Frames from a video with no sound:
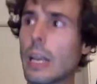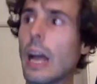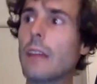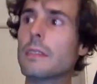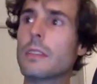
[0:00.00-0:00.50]

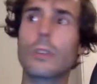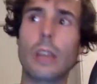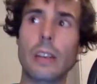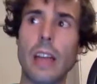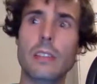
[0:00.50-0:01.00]
and you
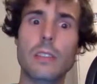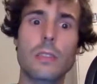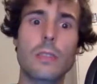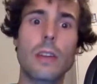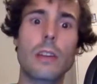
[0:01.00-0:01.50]
can access
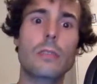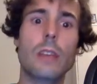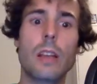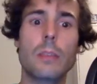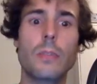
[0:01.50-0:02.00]
the values
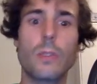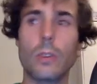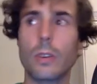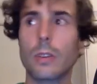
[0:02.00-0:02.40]
as before.